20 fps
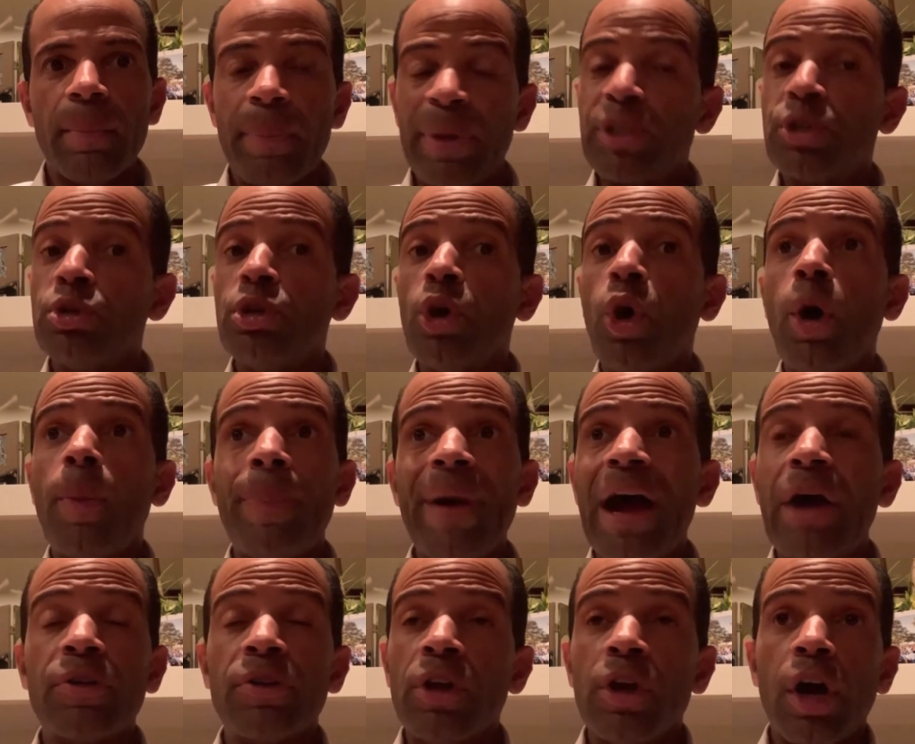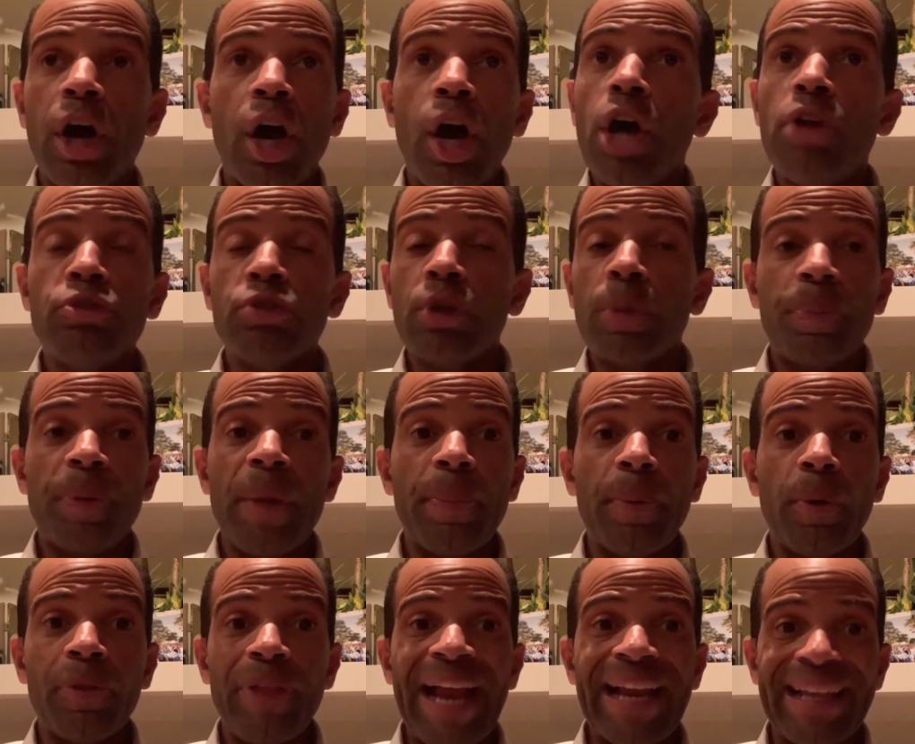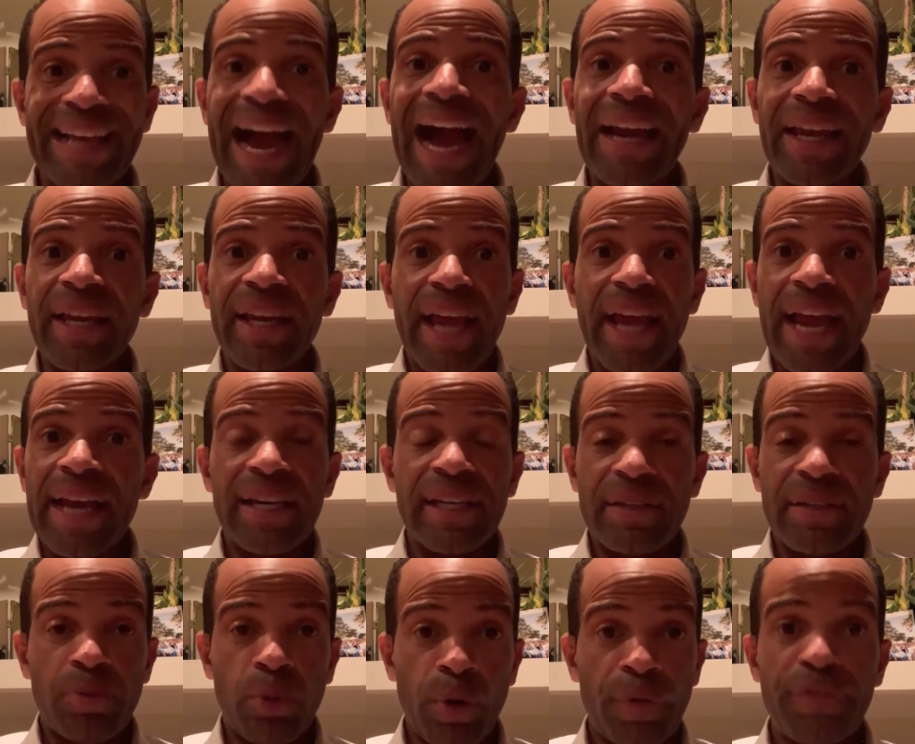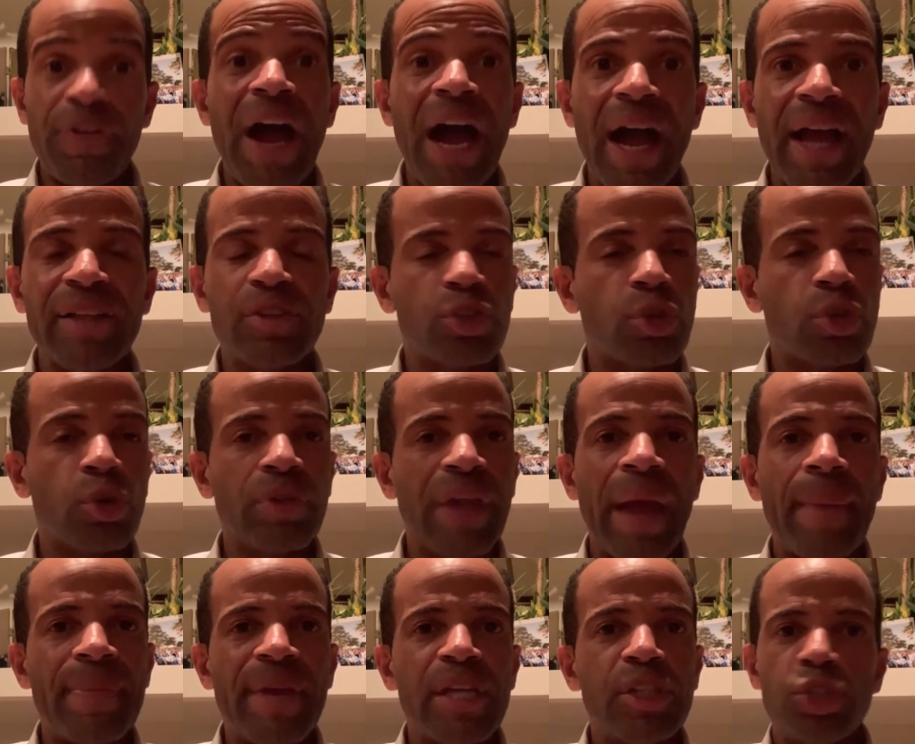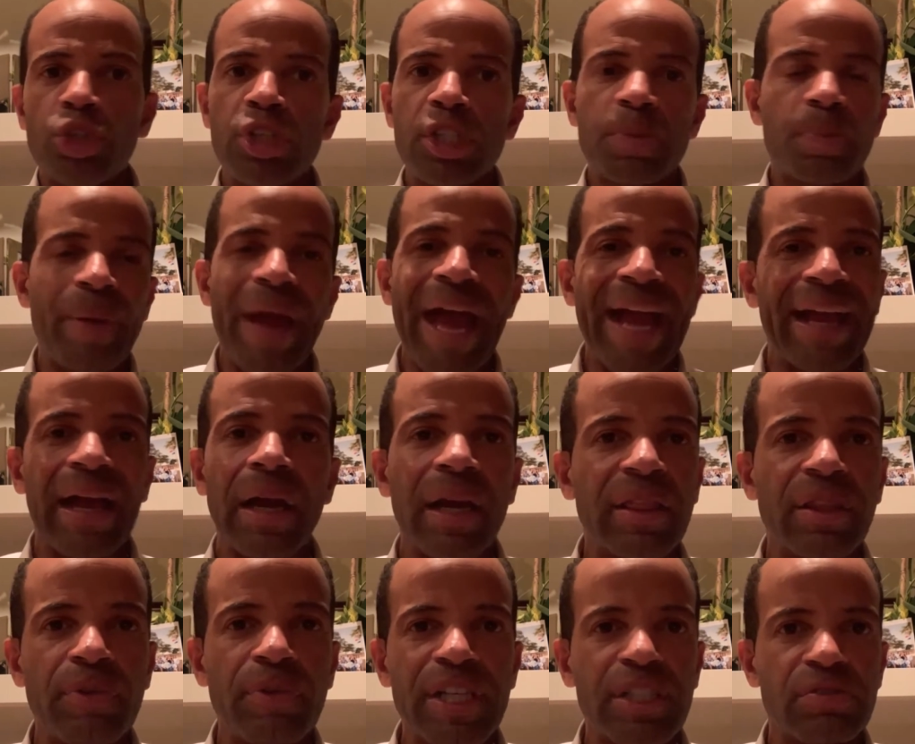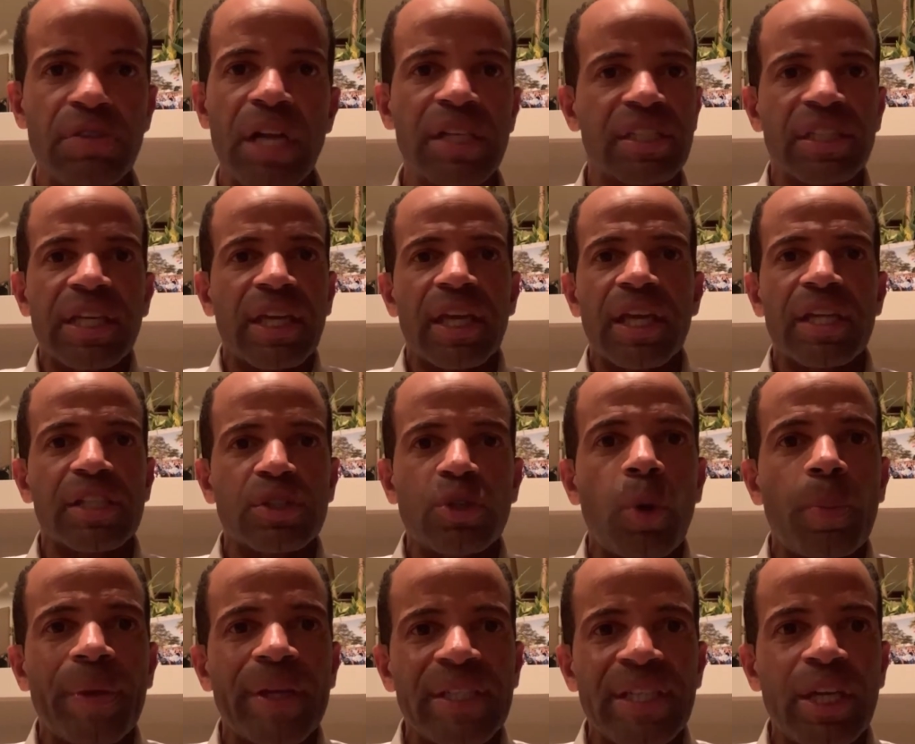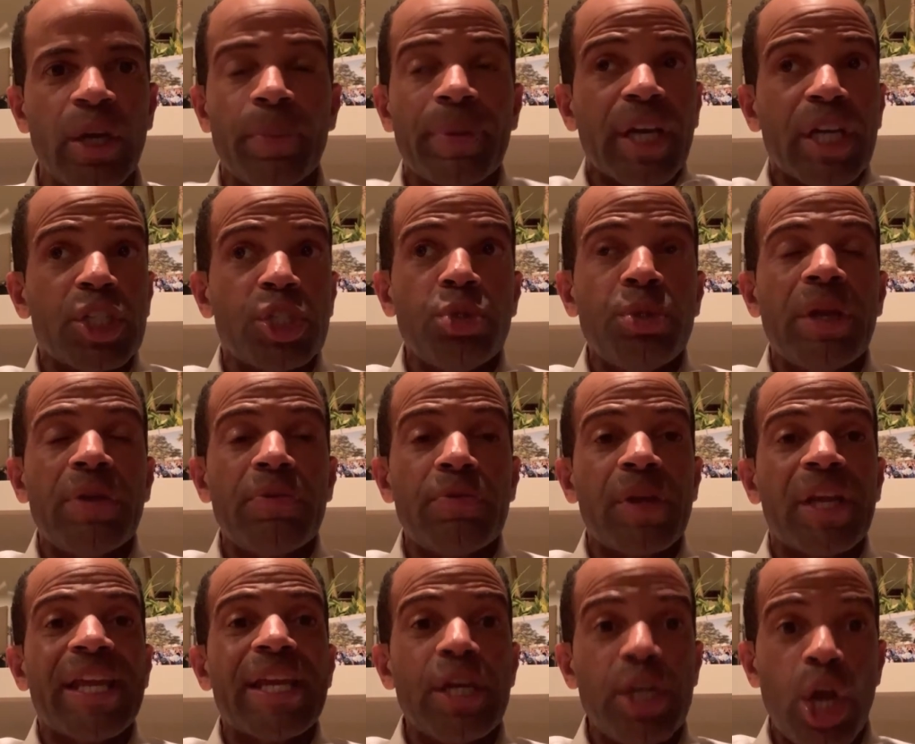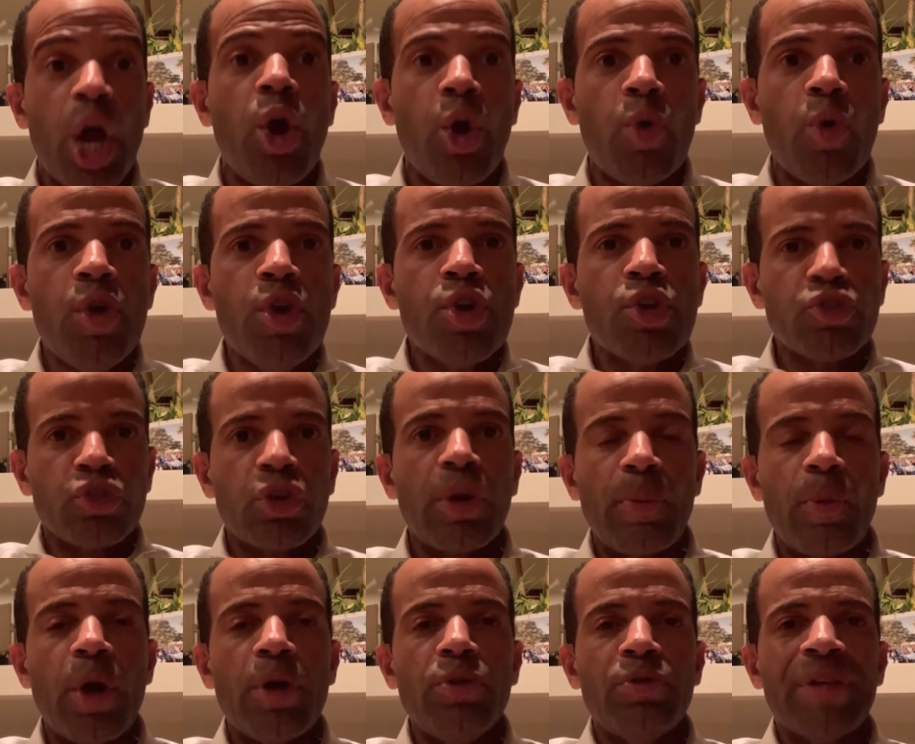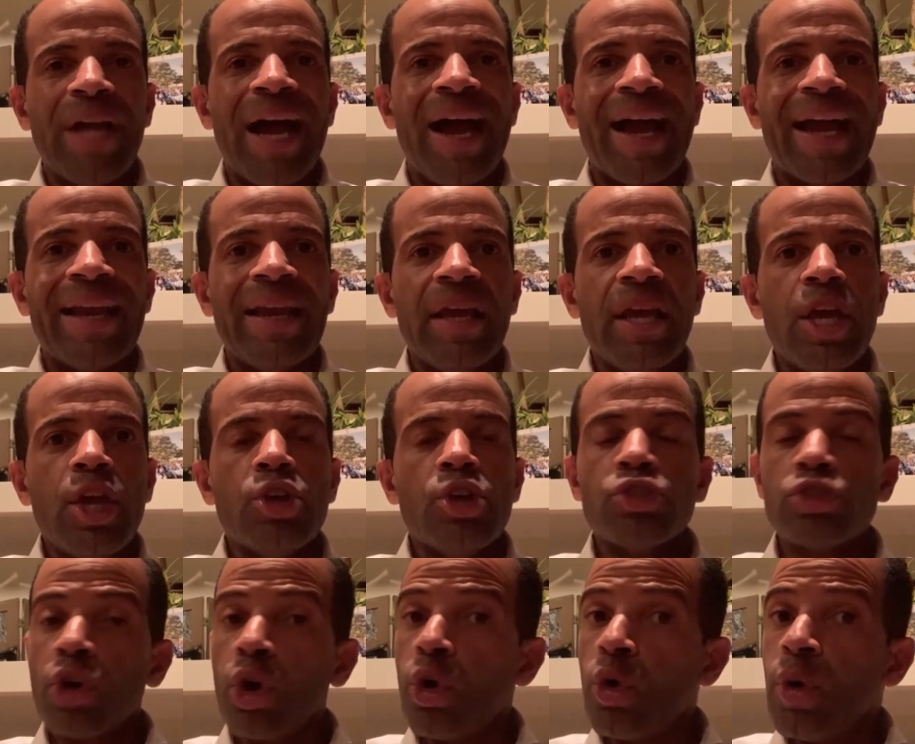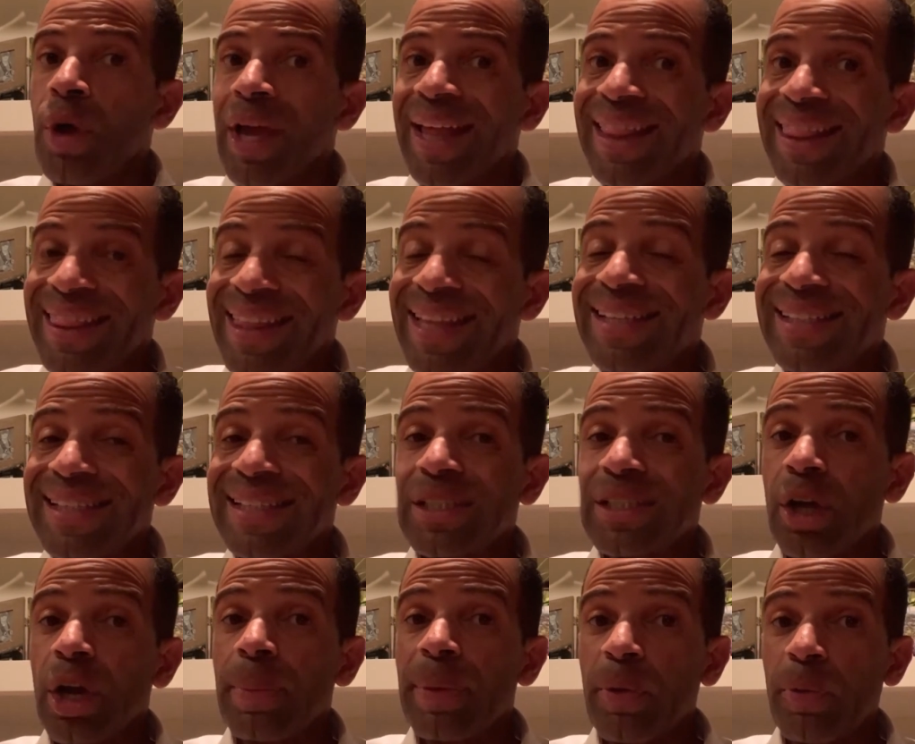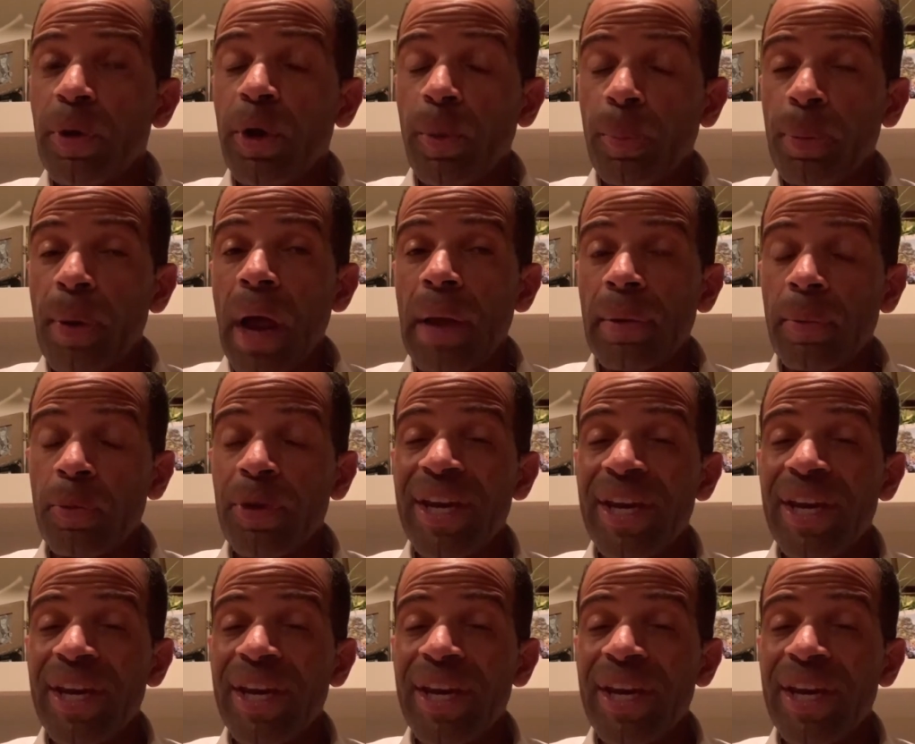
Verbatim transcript: But you know about 100 people that got it and were fine. So that means you're just back out at the restaurants thinking it's no big deal because you didn't really know someone who died. So this is going to be a real problem.